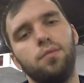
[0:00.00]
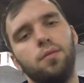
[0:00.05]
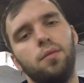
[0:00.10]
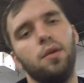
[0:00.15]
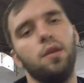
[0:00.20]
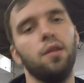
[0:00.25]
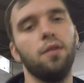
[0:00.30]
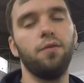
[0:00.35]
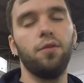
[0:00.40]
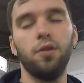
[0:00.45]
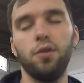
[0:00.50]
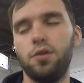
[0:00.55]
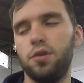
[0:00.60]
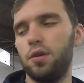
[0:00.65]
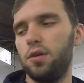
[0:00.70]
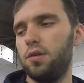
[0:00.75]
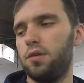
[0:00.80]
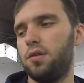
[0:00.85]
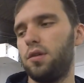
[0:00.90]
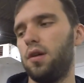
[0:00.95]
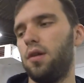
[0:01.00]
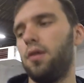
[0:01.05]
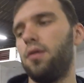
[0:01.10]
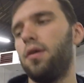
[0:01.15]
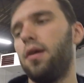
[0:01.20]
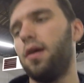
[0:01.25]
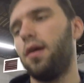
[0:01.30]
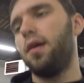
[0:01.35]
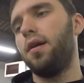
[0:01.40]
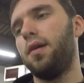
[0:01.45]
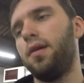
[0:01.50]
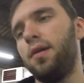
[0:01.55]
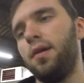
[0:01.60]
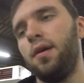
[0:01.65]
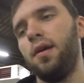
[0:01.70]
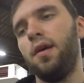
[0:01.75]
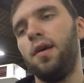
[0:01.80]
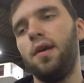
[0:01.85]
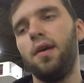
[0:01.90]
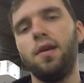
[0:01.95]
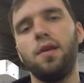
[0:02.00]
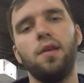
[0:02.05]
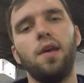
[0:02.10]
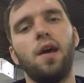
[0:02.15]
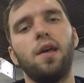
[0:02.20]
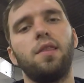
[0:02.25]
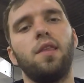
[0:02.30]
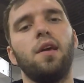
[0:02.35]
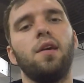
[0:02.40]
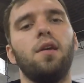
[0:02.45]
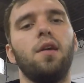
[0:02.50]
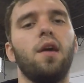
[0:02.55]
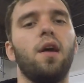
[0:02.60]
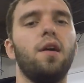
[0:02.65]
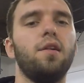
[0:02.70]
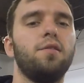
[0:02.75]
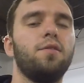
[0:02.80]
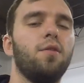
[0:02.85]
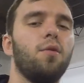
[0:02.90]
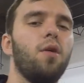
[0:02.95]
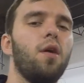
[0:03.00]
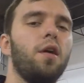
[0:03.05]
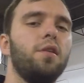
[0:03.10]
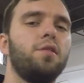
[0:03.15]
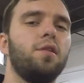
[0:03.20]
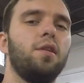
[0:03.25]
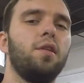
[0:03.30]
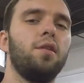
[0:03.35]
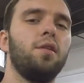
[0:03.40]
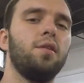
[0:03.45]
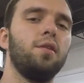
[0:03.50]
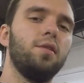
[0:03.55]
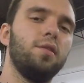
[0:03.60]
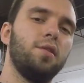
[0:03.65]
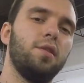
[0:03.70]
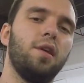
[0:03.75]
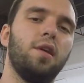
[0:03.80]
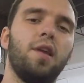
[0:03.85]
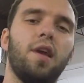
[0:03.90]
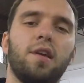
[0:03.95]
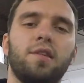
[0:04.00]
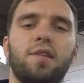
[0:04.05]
in the future. So yeah, thank you guys for watching. See you next